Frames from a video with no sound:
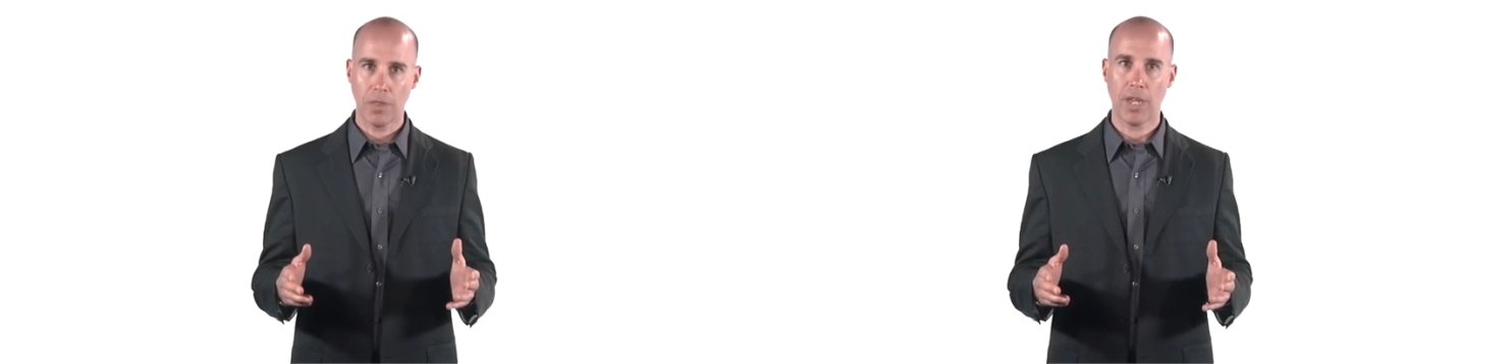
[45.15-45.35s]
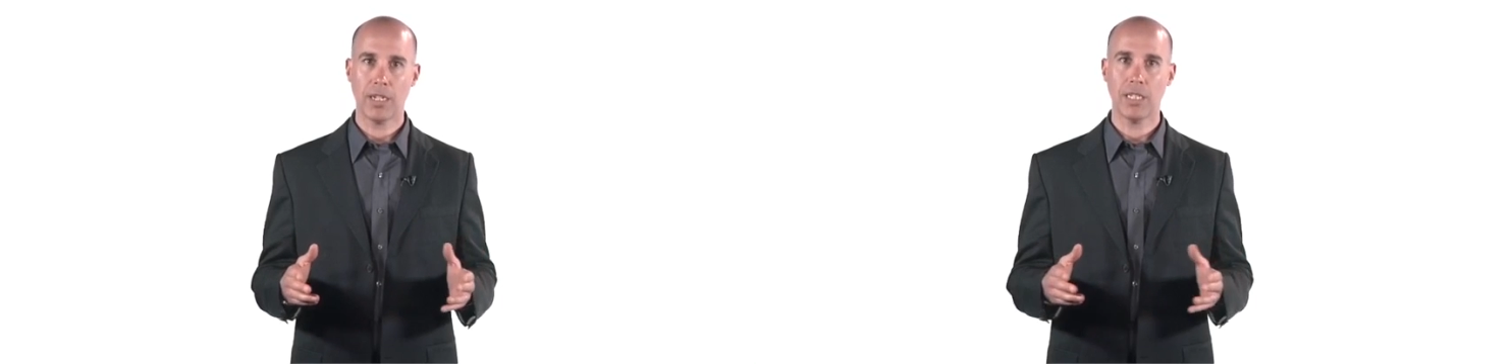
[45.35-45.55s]

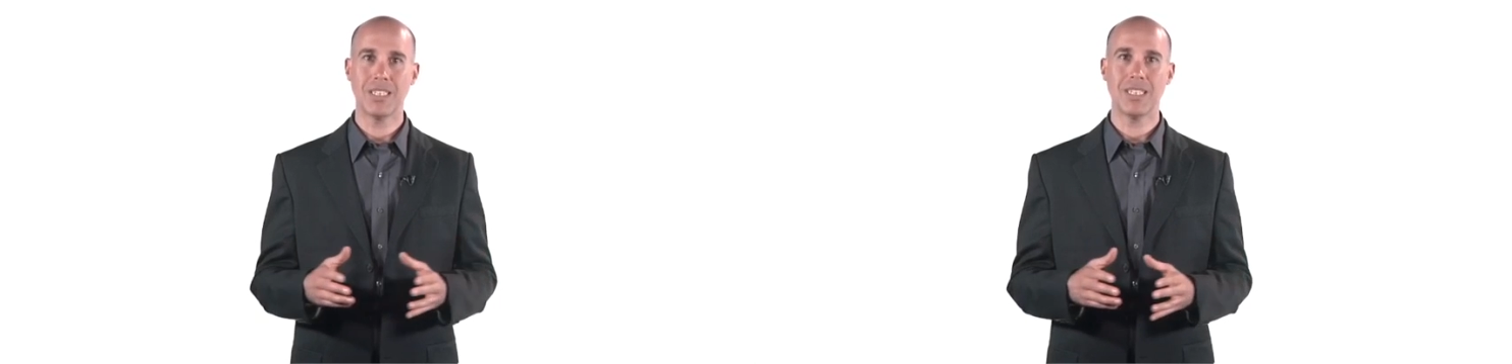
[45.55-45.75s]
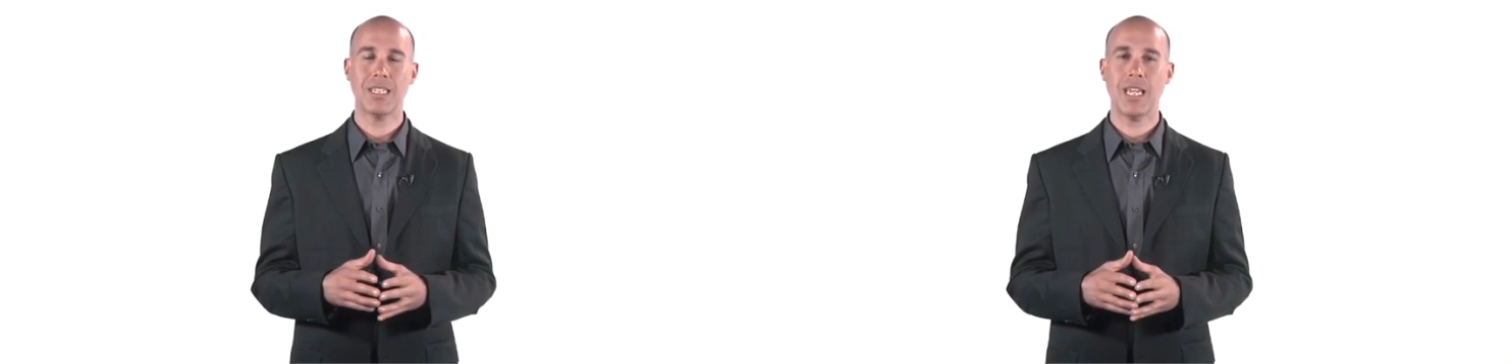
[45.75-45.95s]
that
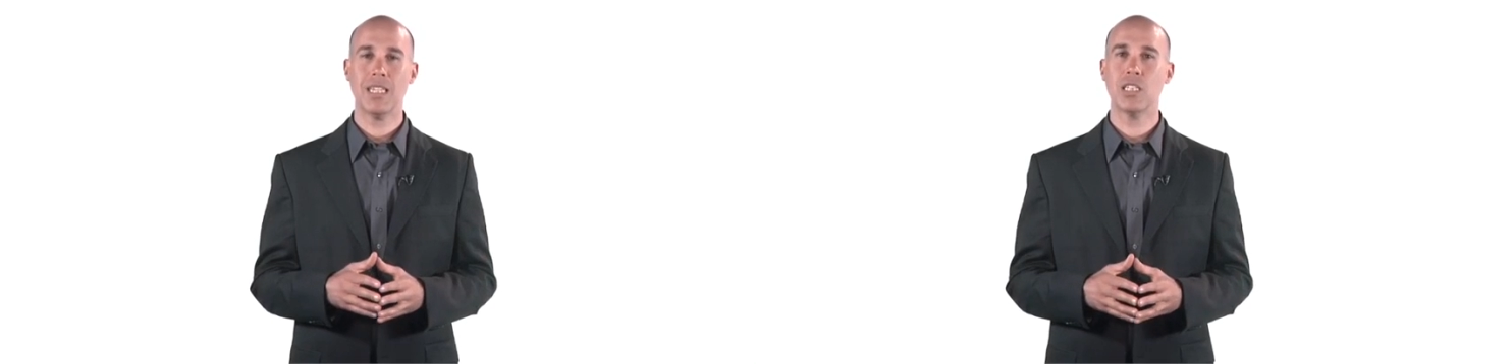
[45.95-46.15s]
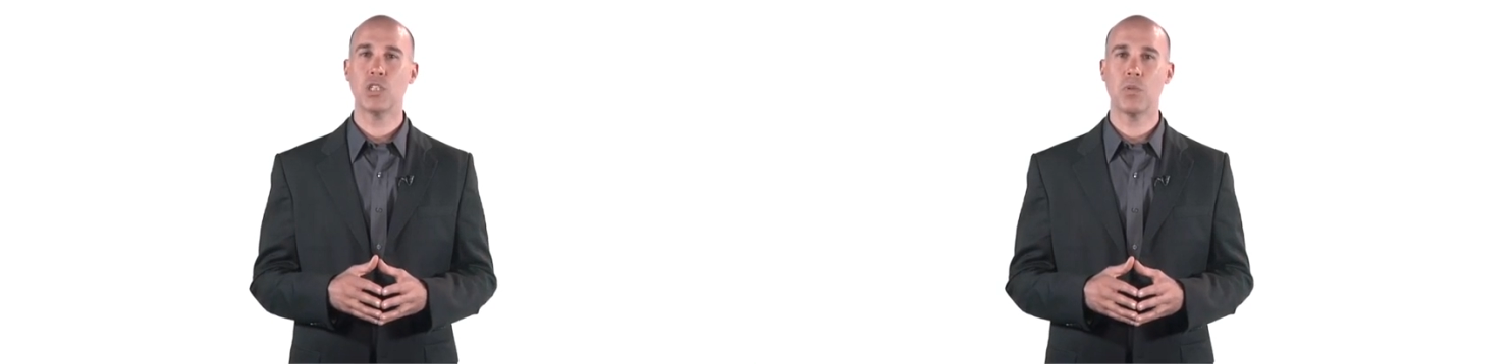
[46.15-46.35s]
is
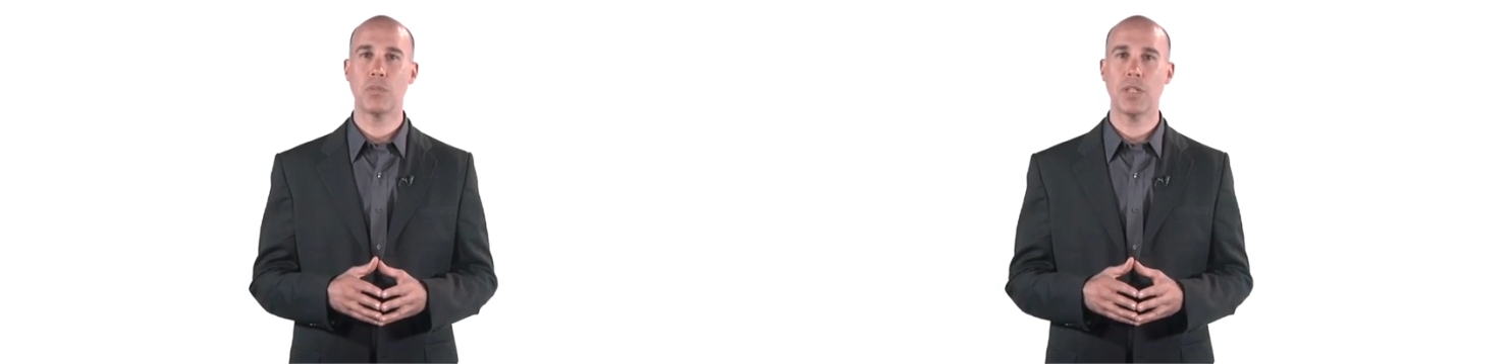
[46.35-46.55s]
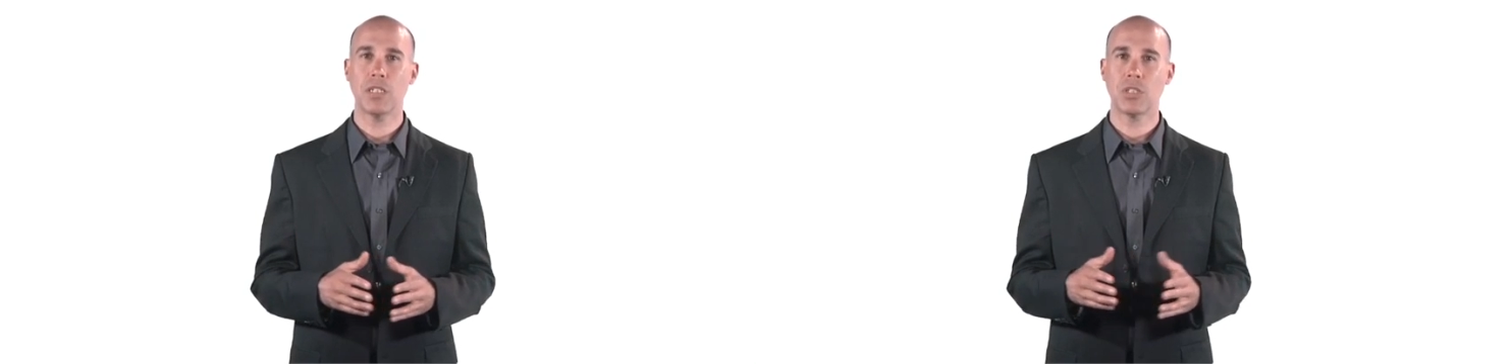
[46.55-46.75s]
intended to
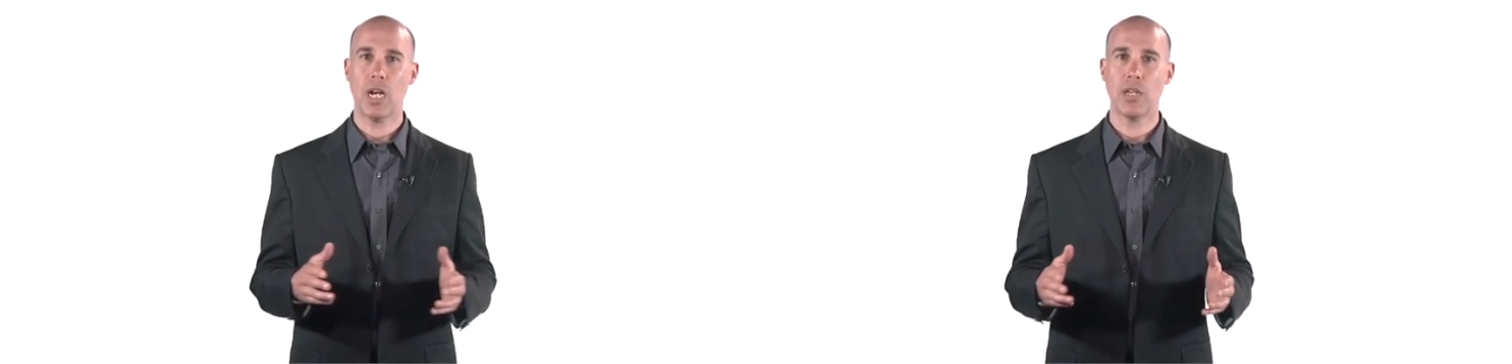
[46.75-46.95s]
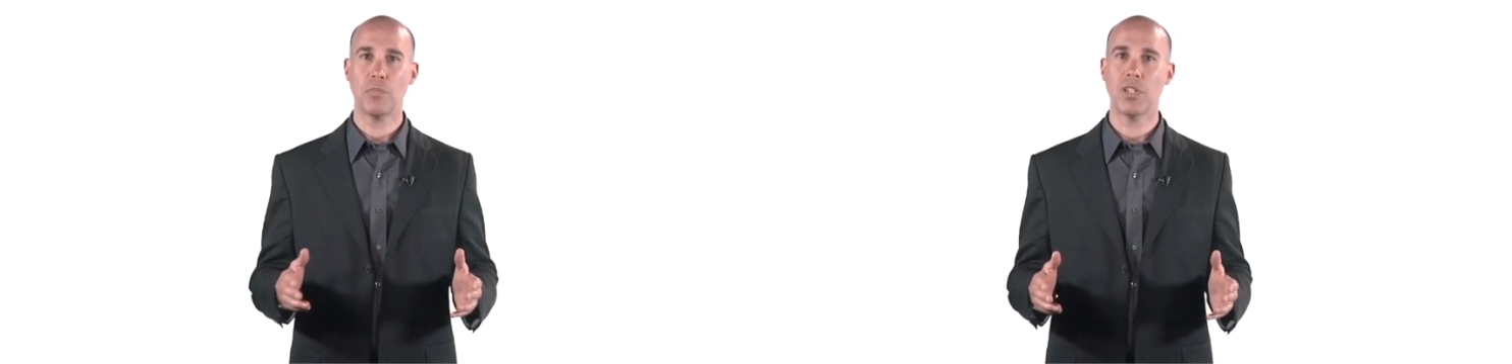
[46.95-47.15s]
replace
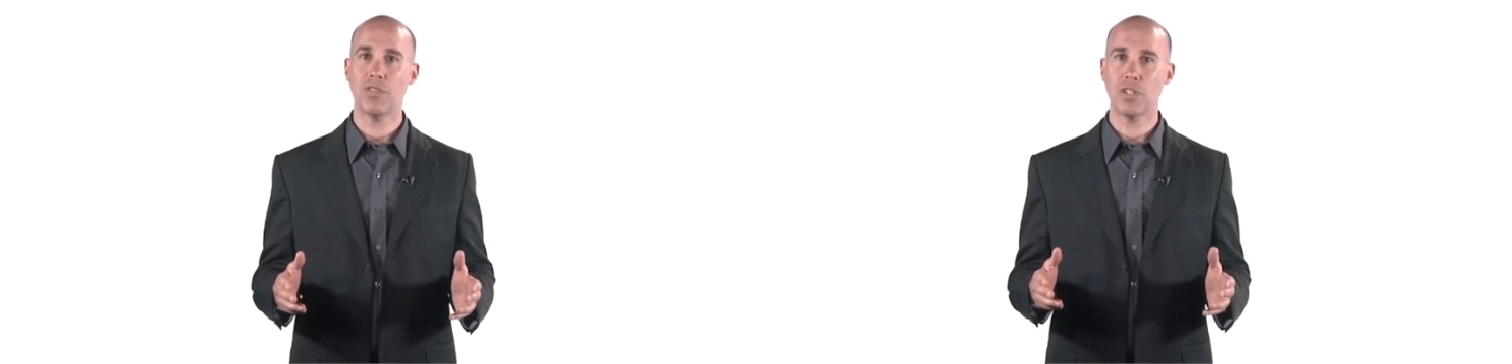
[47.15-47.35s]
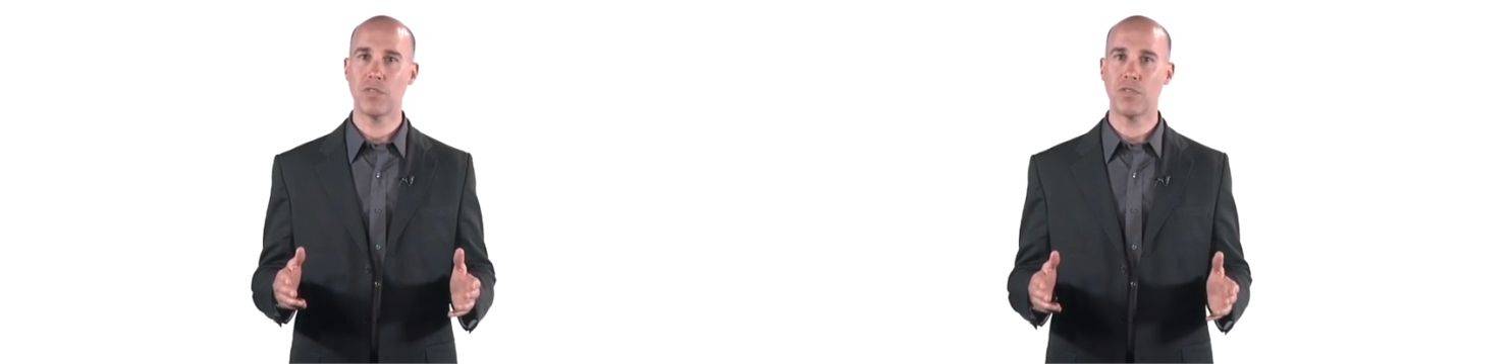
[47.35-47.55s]

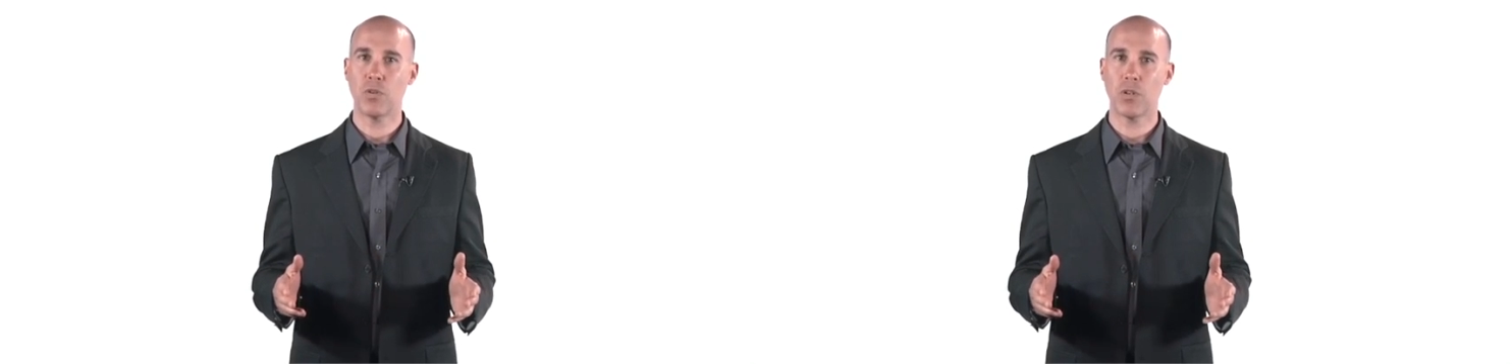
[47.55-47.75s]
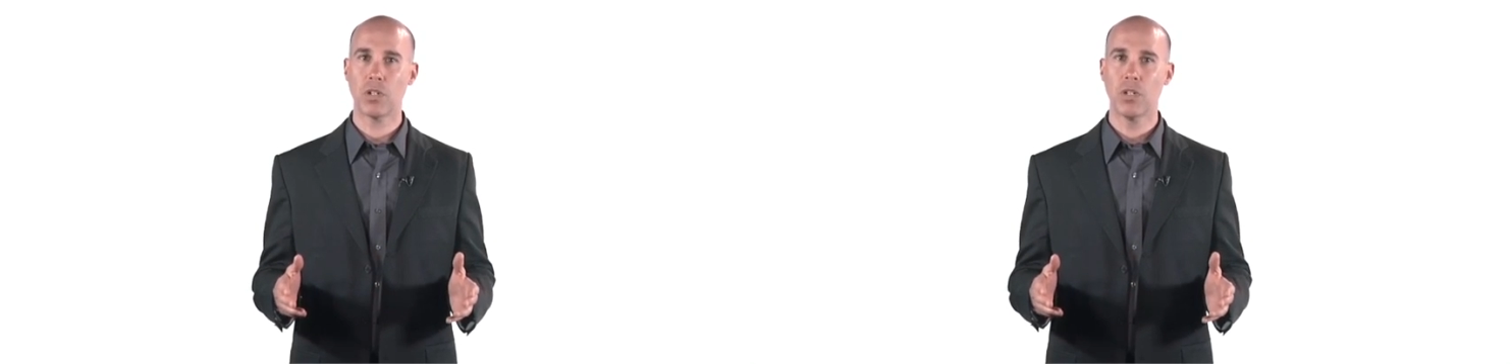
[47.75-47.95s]

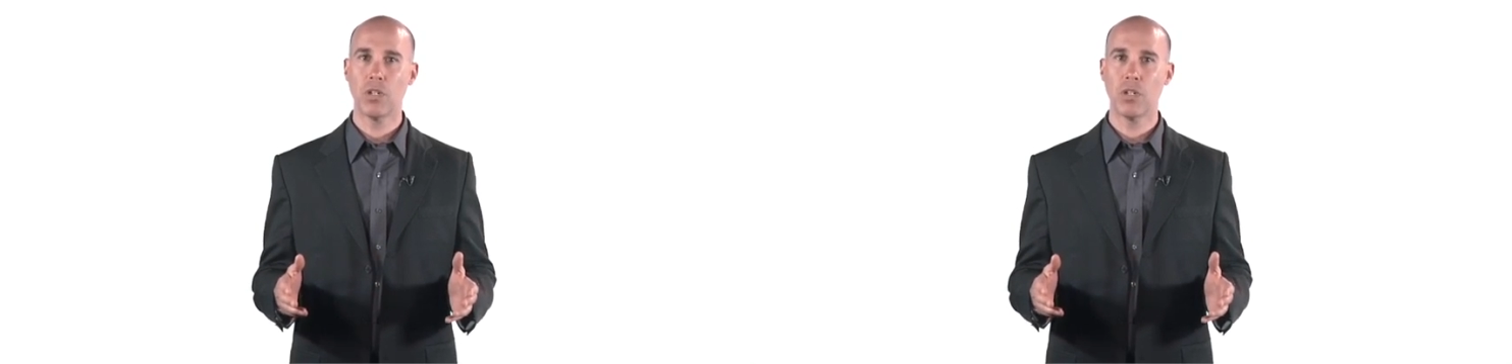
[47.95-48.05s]
IPv4,